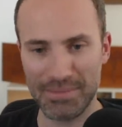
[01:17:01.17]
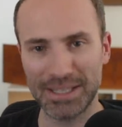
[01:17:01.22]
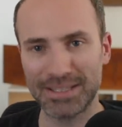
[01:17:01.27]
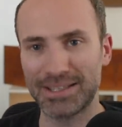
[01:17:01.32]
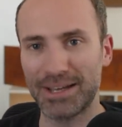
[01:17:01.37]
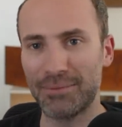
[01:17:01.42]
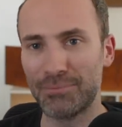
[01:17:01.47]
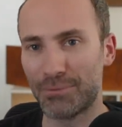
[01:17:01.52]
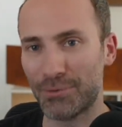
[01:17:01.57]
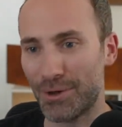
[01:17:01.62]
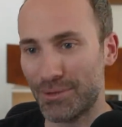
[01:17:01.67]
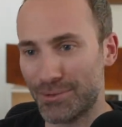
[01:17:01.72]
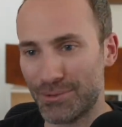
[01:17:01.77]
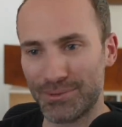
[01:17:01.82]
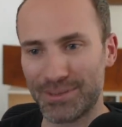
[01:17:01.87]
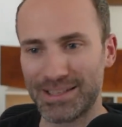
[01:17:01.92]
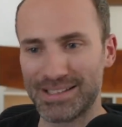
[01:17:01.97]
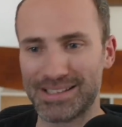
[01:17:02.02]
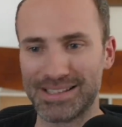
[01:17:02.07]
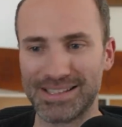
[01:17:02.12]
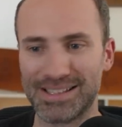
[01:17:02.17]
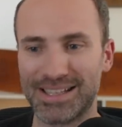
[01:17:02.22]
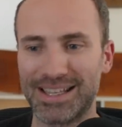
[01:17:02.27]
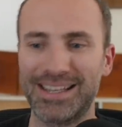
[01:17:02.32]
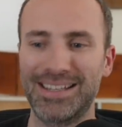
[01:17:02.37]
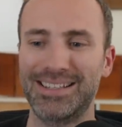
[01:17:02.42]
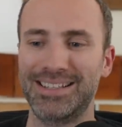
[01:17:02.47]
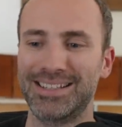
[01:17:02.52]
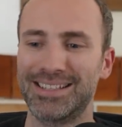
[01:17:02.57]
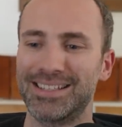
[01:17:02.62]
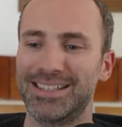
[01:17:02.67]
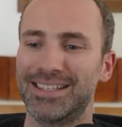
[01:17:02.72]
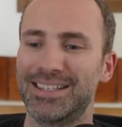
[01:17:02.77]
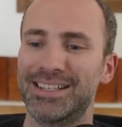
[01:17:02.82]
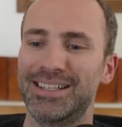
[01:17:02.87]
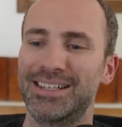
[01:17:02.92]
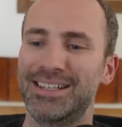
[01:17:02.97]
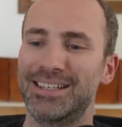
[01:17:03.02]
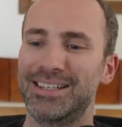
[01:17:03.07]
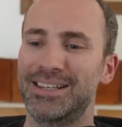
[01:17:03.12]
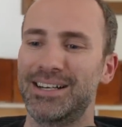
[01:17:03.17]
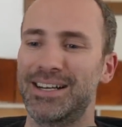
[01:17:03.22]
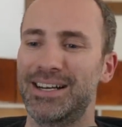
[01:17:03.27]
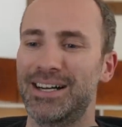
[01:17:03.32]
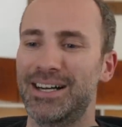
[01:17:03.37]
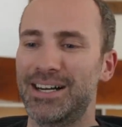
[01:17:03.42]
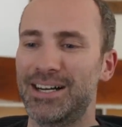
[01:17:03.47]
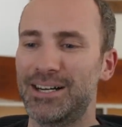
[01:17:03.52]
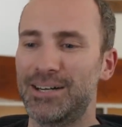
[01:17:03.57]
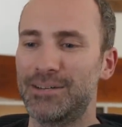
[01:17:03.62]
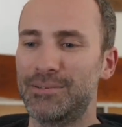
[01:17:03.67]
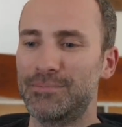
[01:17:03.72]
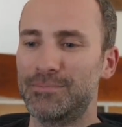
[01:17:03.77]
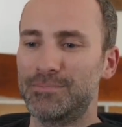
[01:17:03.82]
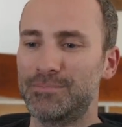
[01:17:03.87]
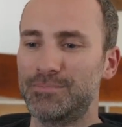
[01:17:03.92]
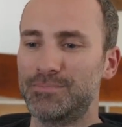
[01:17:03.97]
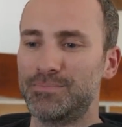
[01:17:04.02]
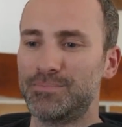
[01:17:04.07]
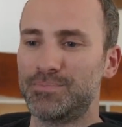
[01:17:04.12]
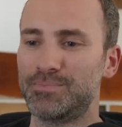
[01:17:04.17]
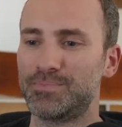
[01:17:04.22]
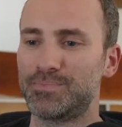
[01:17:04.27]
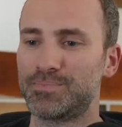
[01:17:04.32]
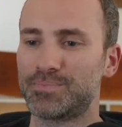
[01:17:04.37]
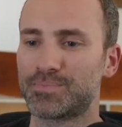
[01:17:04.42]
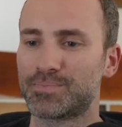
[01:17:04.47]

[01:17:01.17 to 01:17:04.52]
make time for other things instead. Um,